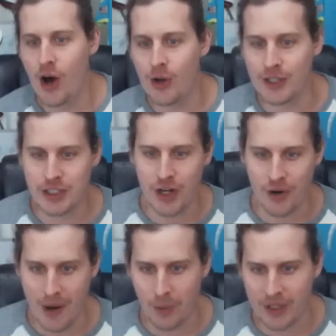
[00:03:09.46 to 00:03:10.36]
Holy
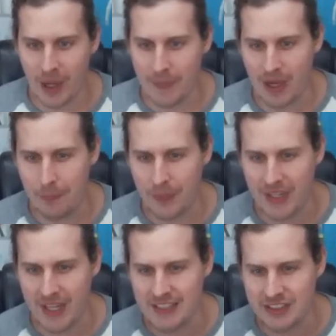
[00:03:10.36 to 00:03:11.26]
shit, alright, we're coming up
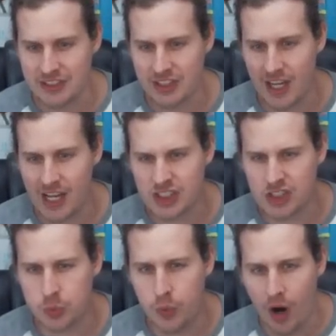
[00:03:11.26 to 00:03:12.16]
against uh,
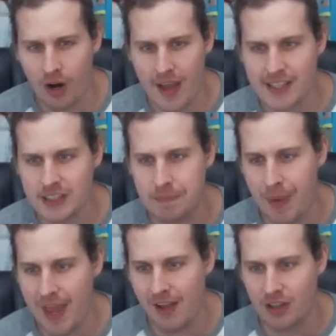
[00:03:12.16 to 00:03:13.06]
Suarez,
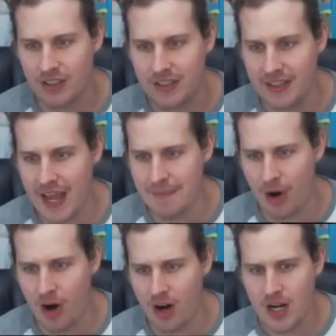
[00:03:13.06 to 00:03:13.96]
Bale,
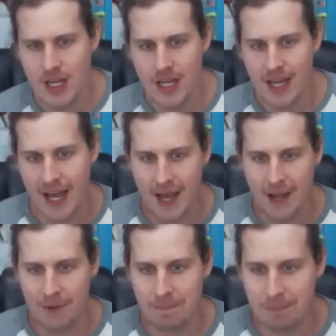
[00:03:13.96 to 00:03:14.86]
Neymar,
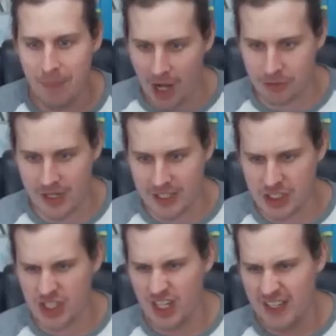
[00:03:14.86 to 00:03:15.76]
uh,
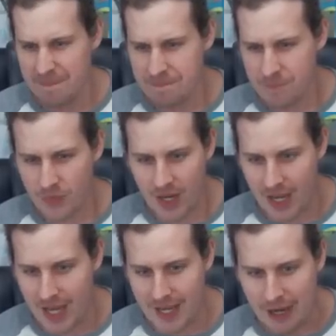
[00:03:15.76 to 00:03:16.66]
Modric,
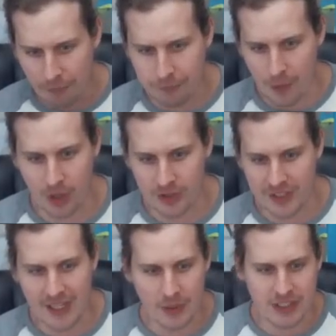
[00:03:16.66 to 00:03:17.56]
uh, Inform
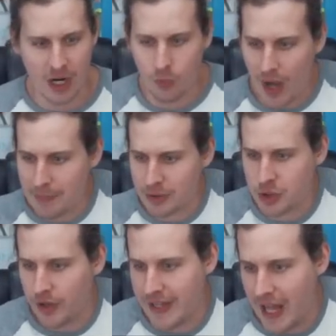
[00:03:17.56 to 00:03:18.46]
Godin. He's got
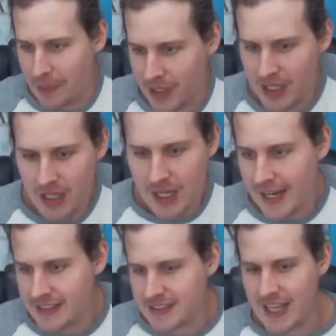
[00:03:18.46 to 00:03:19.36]
Ramos, Jordi Alba.
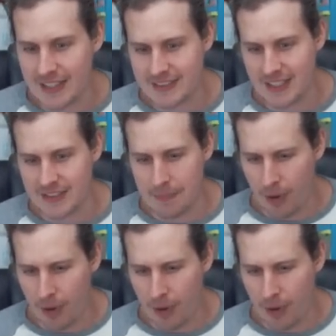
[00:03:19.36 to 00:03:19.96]
He's got uh,